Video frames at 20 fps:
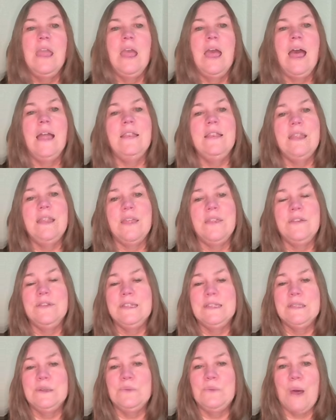Another
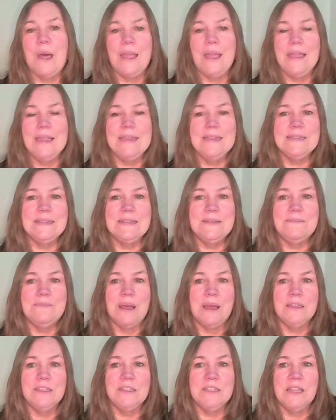reason why it isn't
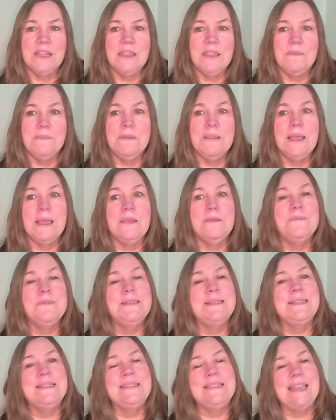Mahjong, the player
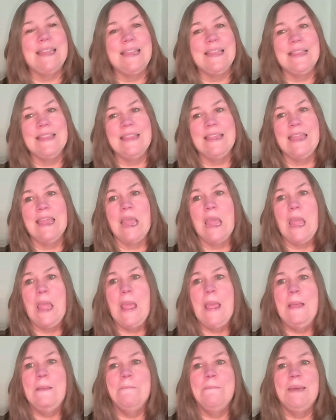mistakenly
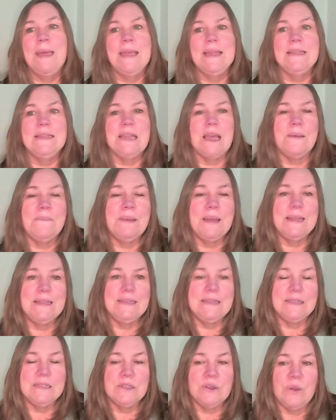picked up a
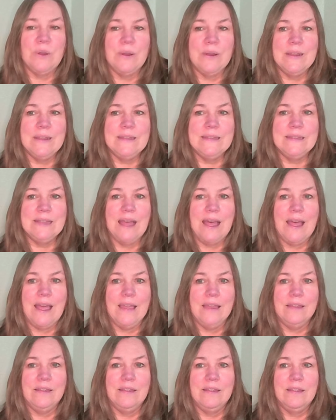discarded
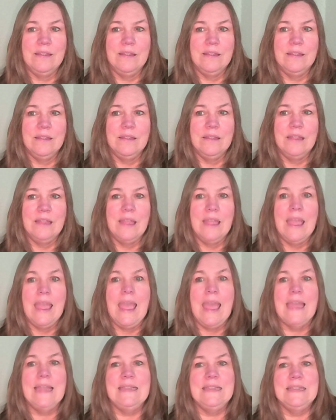tile
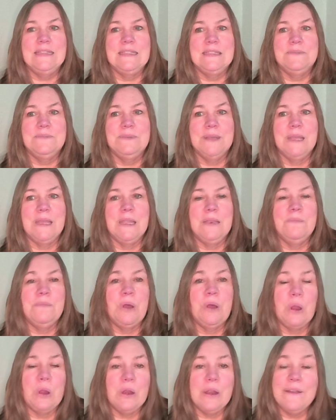and displayed
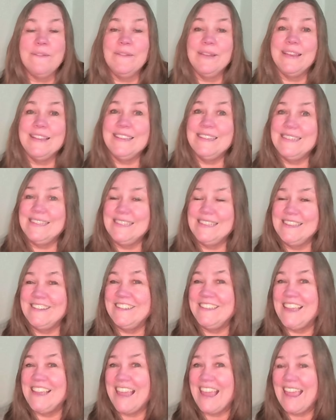part of a
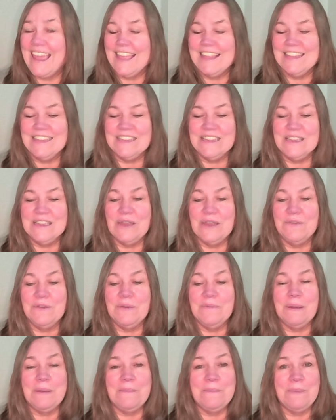concealed hand. Now
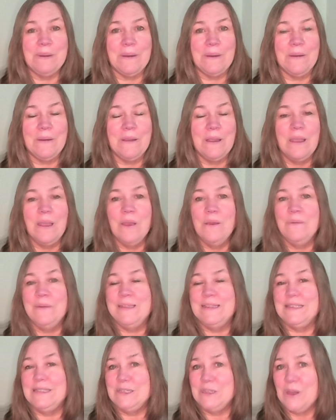remember, we
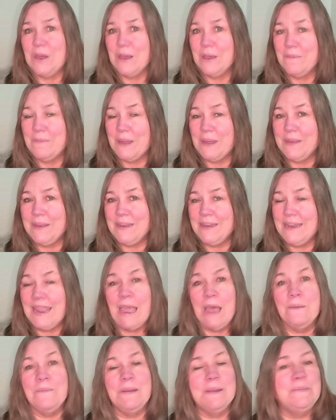didn't talk about it
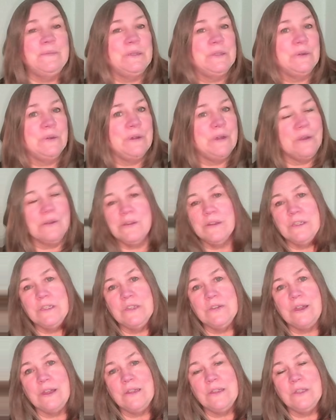now, but I'm sure your
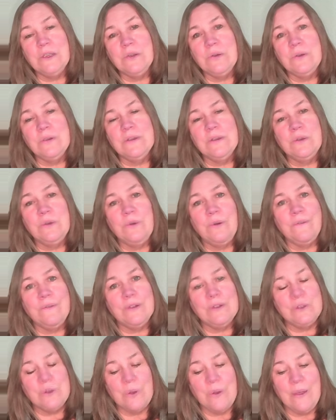instructor or
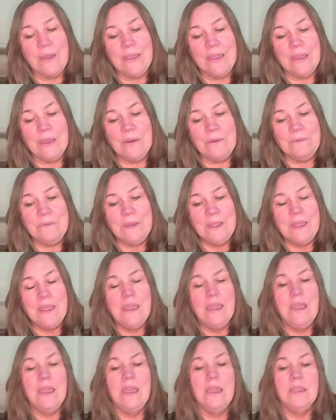whoever taught you,
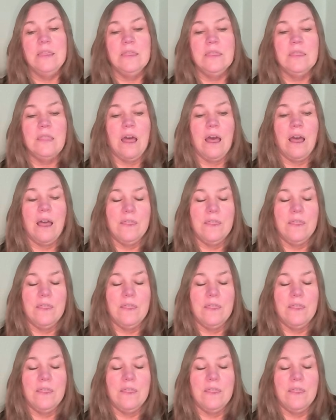on